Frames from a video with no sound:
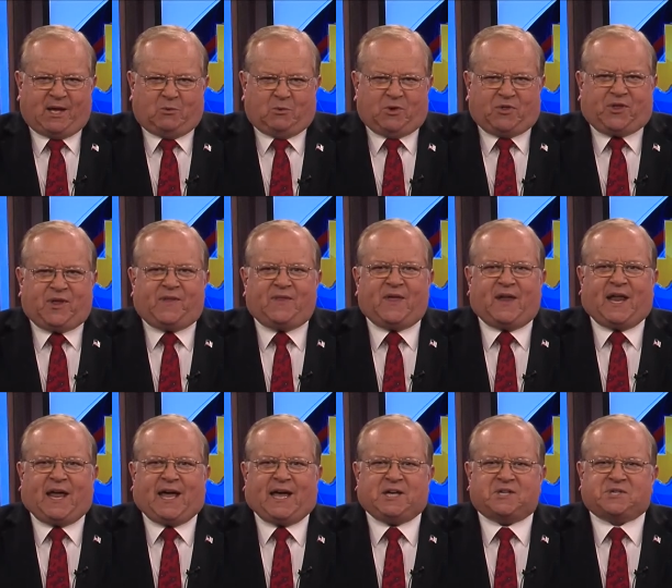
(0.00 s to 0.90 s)
Within the
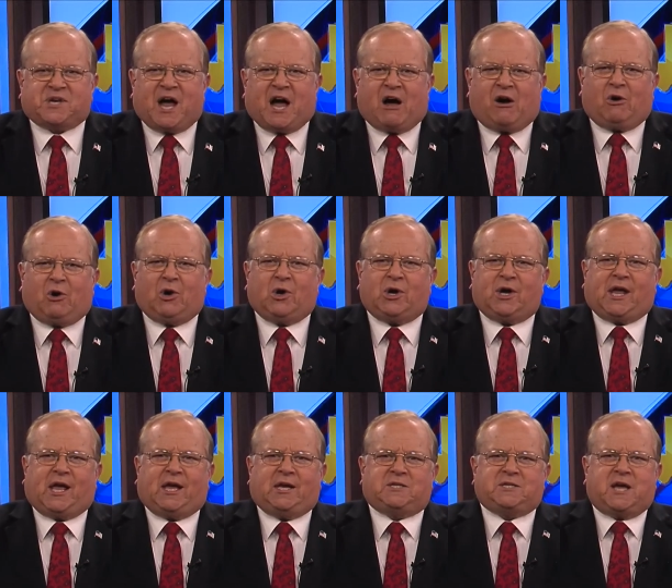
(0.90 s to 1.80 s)
last hour,
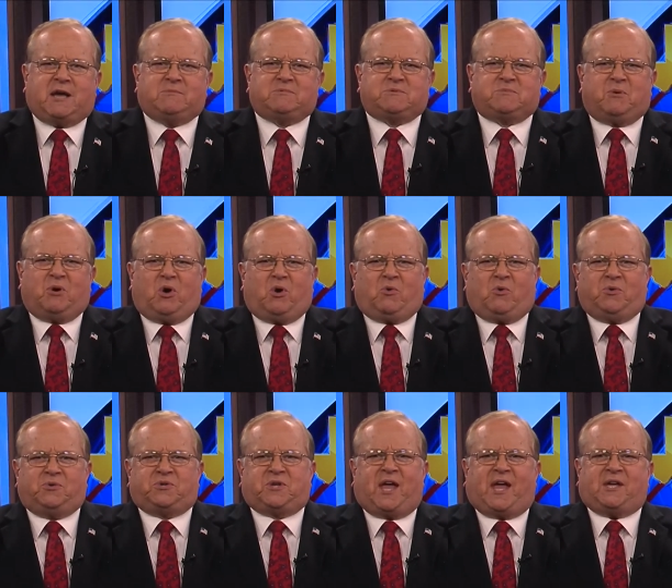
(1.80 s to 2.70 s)
KTAB spoke
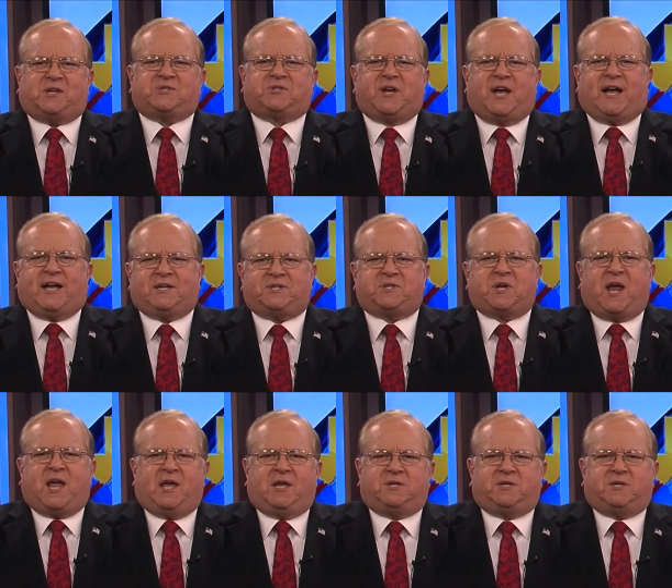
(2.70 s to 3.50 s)
with TxDOT's